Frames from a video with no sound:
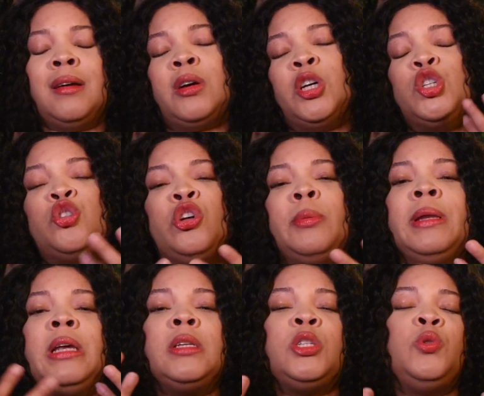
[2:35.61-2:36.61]

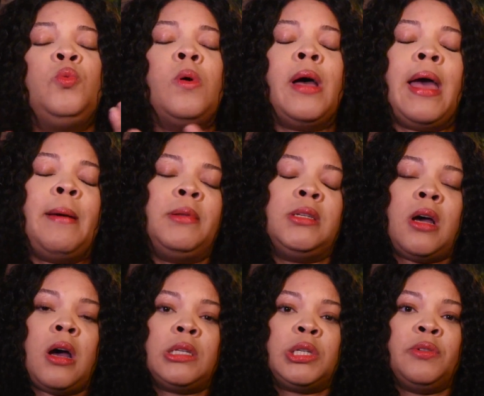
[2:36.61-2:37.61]
contributed to what happened to
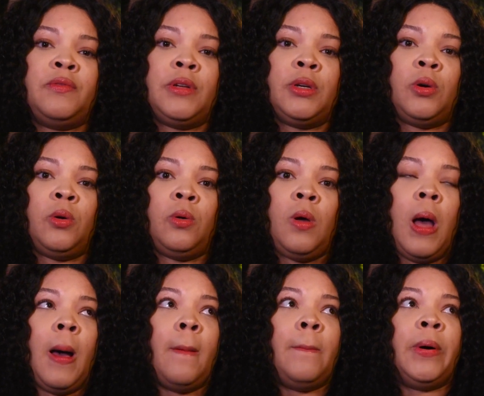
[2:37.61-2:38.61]
Oscarville,
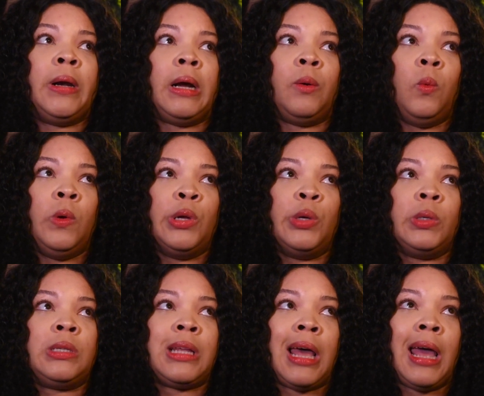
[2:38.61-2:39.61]
but I will
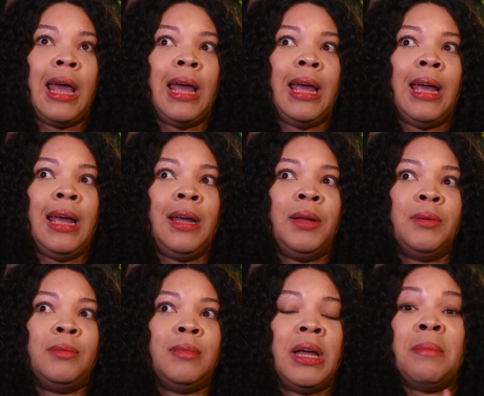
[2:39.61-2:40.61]
say,
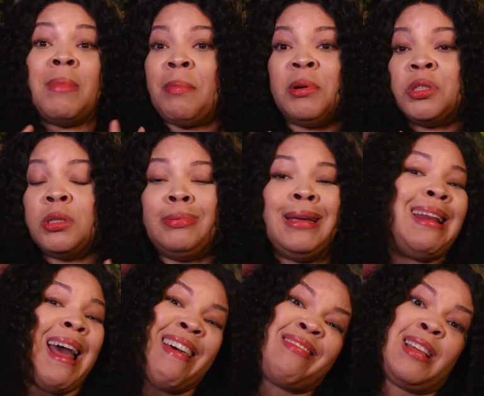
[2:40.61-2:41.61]
in my personal
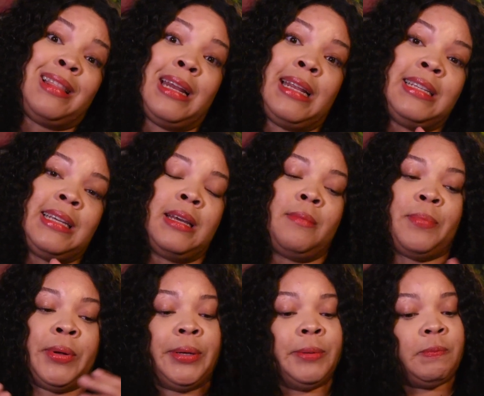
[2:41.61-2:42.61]
opinion, I think that it did.
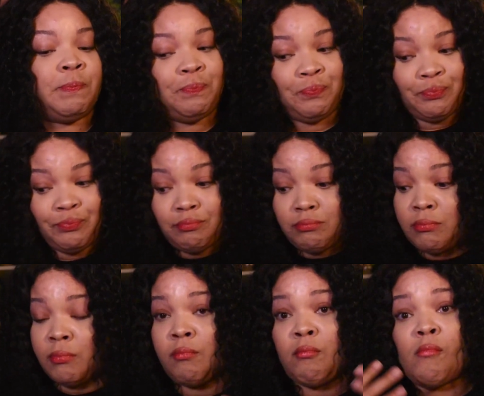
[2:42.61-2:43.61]
But
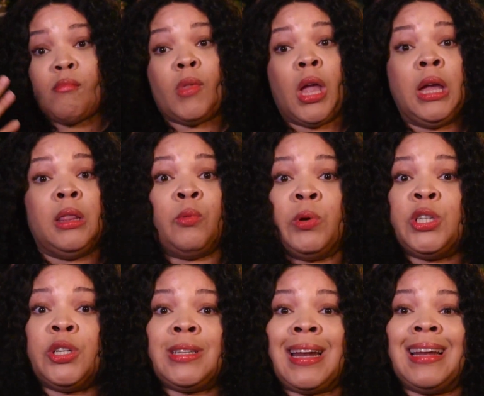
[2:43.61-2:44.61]
in the
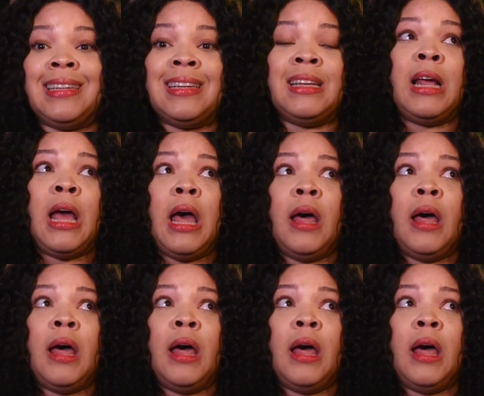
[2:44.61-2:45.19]
research that I did,